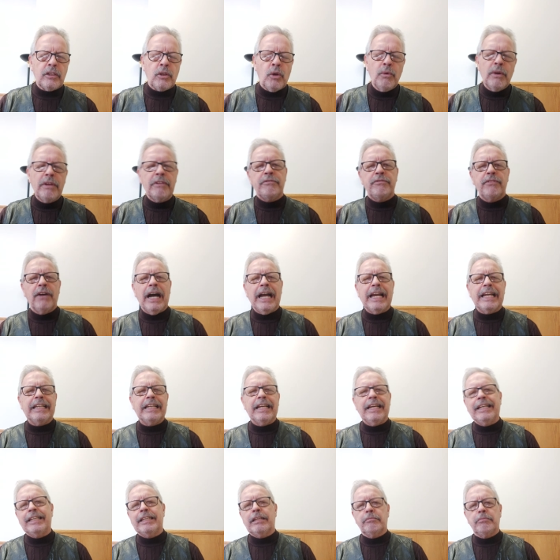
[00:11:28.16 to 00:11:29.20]
we
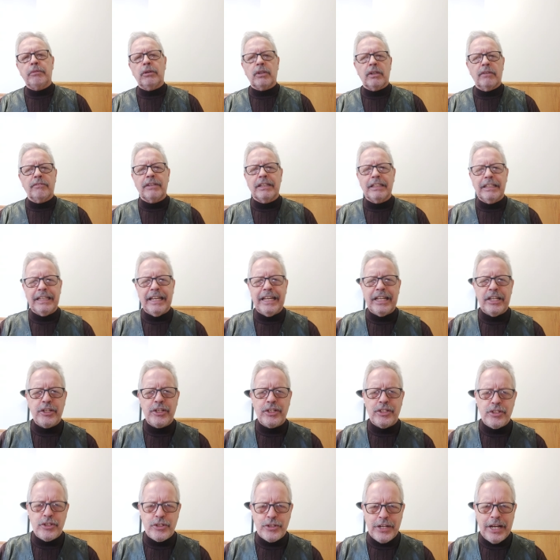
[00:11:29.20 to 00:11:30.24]
find in the book of
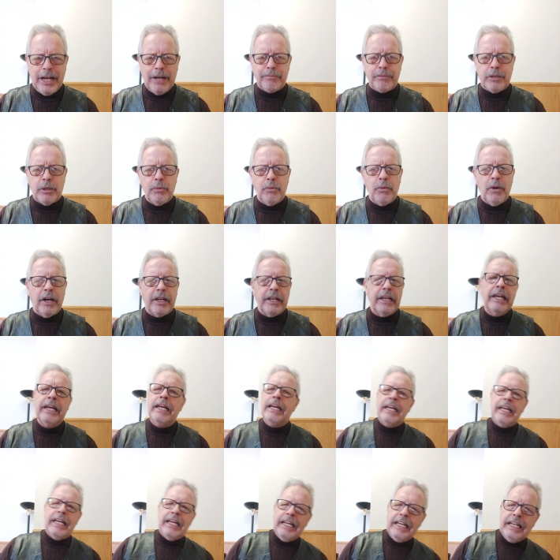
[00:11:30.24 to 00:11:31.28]
Galatians, chapter 1,
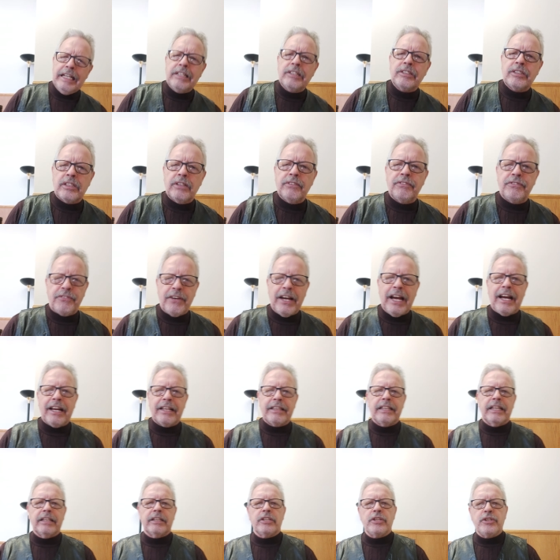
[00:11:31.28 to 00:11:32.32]
is the
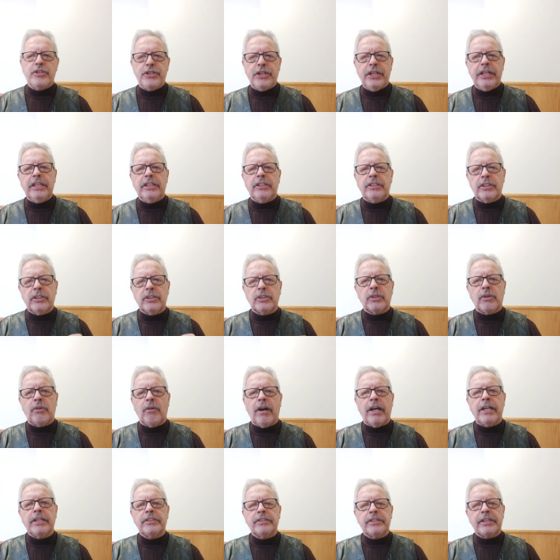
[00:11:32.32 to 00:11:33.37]
fact that Jesus
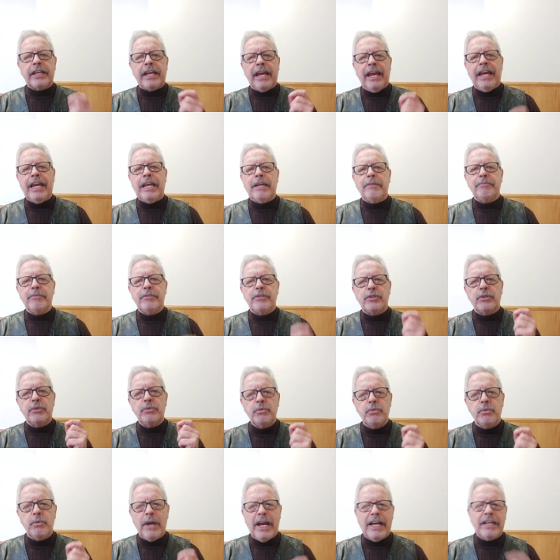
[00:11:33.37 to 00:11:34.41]
Christ came to
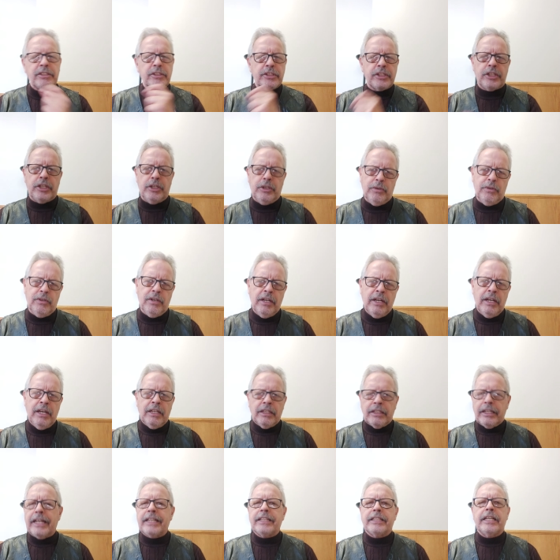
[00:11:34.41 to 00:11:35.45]
rescue.
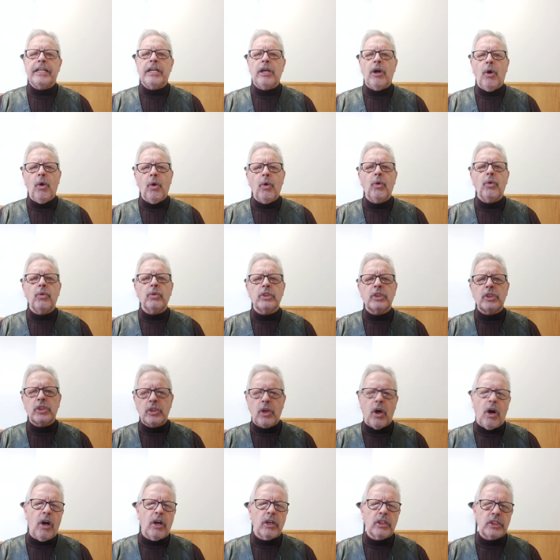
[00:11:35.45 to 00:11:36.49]
Like the old
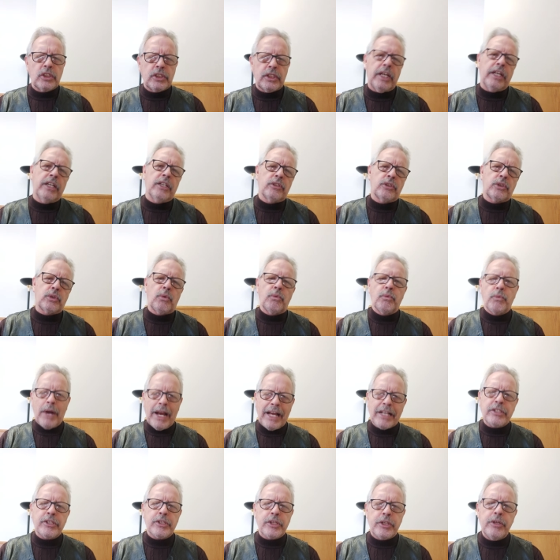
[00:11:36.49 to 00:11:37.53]
song says,
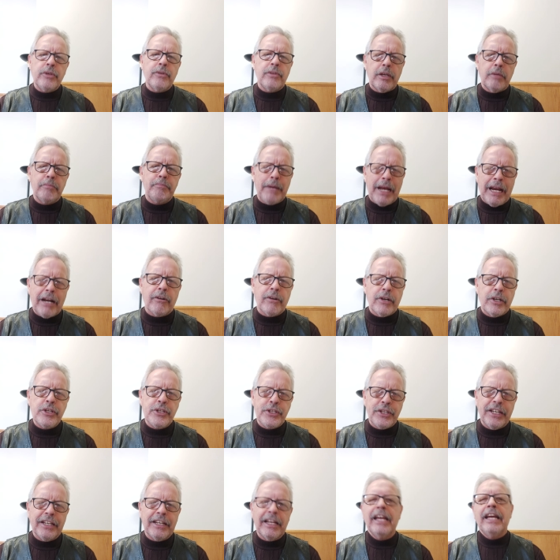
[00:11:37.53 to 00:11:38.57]
rescue the
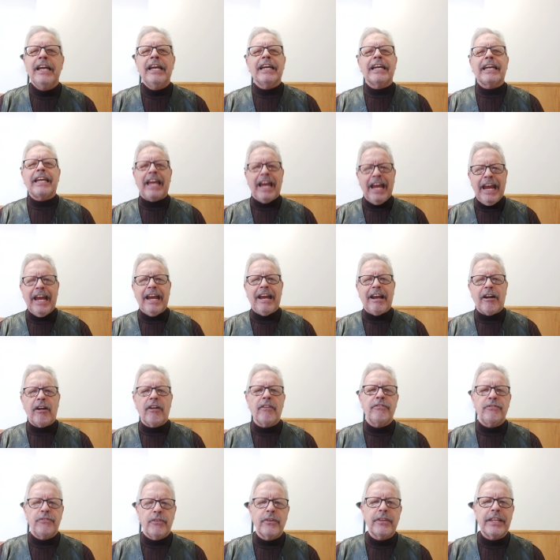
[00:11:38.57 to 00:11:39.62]
perishing,
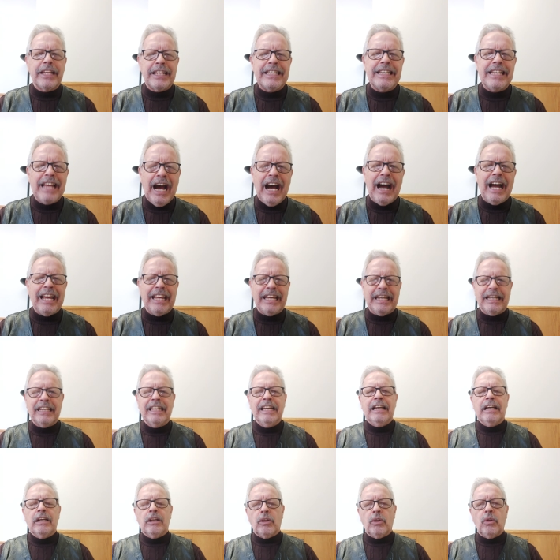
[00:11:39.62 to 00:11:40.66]
care for the dying.
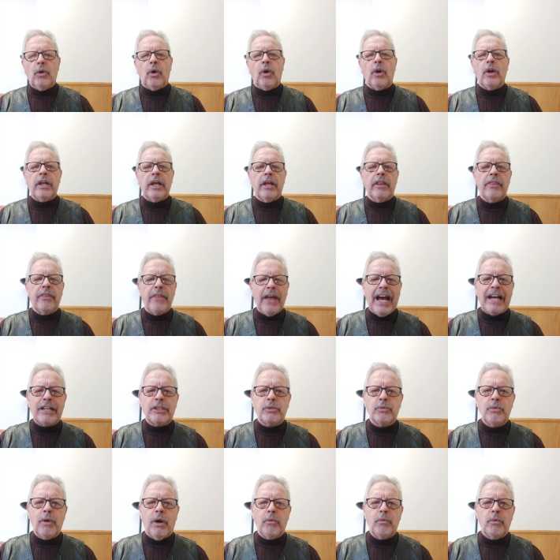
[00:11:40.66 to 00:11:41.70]
Lord,
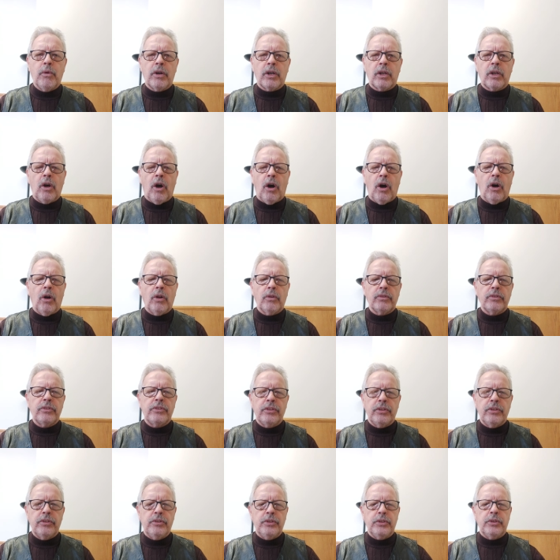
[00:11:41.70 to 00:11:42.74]
that's what we're called
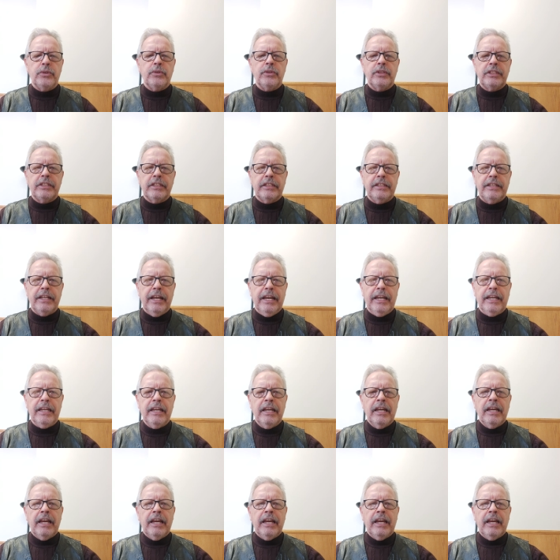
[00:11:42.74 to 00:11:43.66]
to do today.